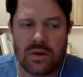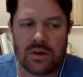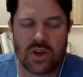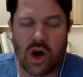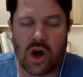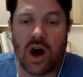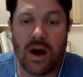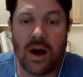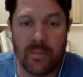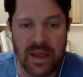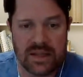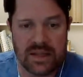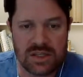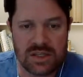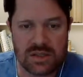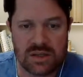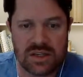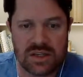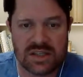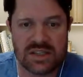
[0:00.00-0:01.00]

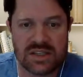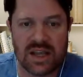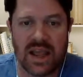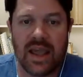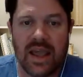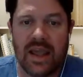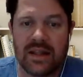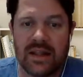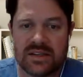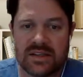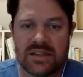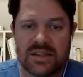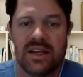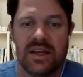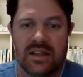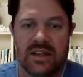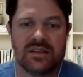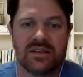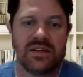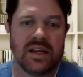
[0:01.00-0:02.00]
comments to say, hey, listen,
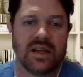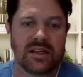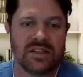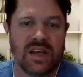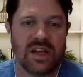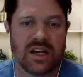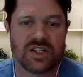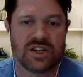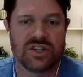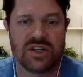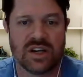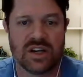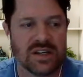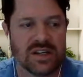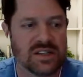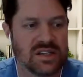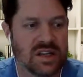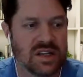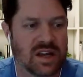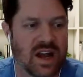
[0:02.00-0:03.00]
in this next section, you're going
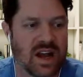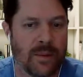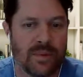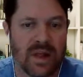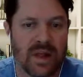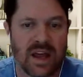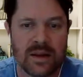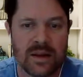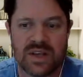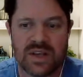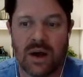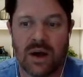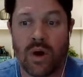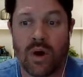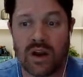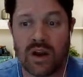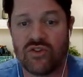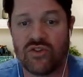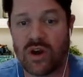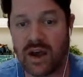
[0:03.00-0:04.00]
to see a couple items. I
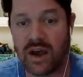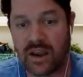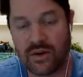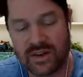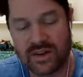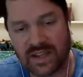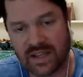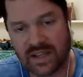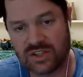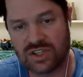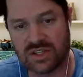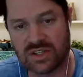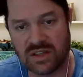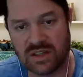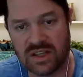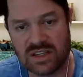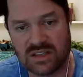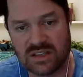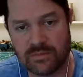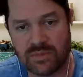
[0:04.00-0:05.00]
want to draw your attention to
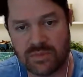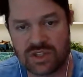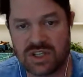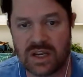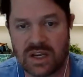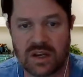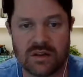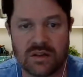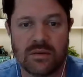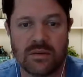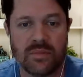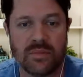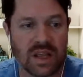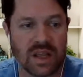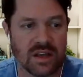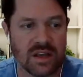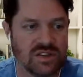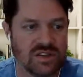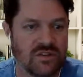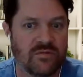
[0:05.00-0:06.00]
this in particular
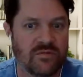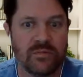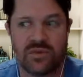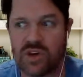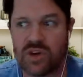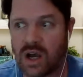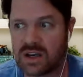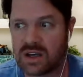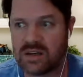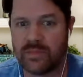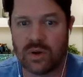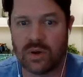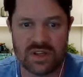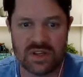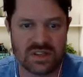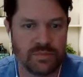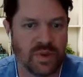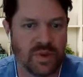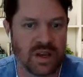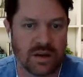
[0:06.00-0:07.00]
because you've talked about
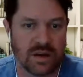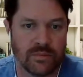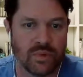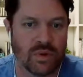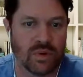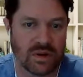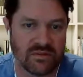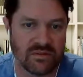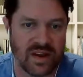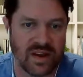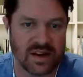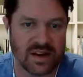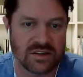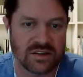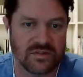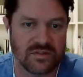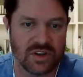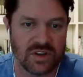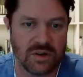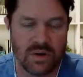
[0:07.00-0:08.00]
this being an important
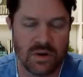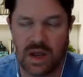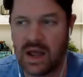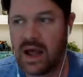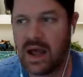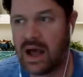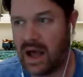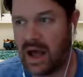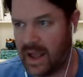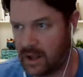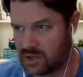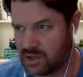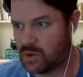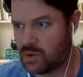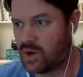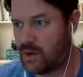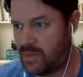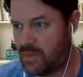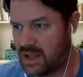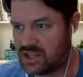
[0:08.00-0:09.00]
factor for you. I also
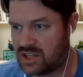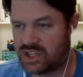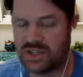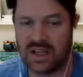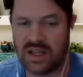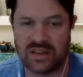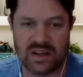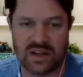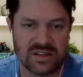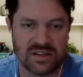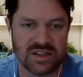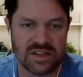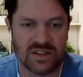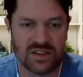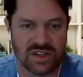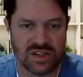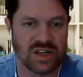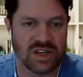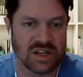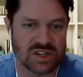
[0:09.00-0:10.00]
want to mention that there's such
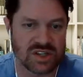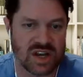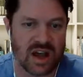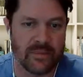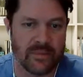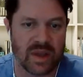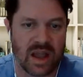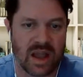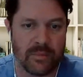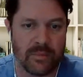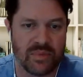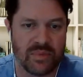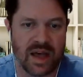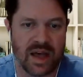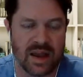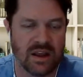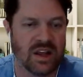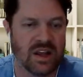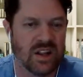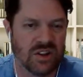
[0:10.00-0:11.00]
and such coming up
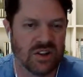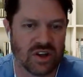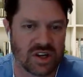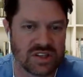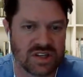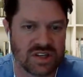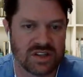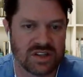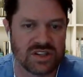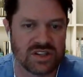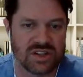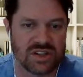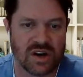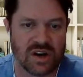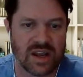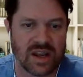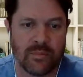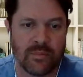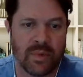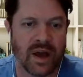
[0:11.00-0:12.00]
that looks
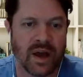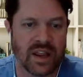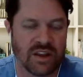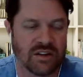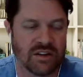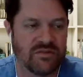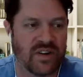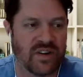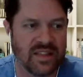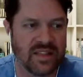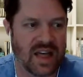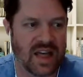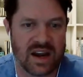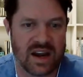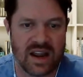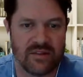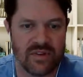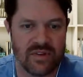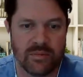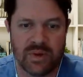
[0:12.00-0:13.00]
concerning, but you'll find that
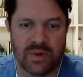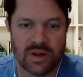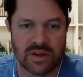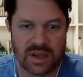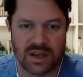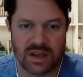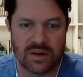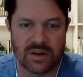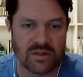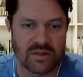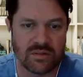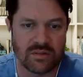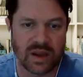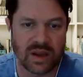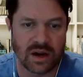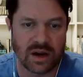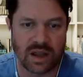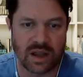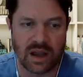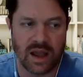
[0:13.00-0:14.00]
in every building in North
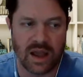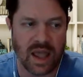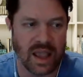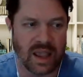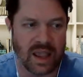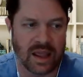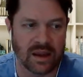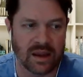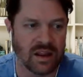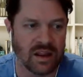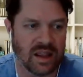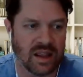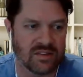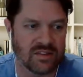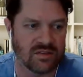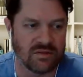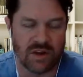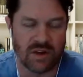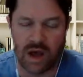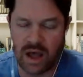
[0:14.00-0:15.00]
America, and
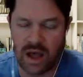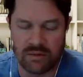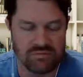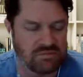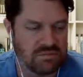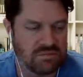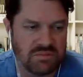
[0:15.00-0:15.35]
it's not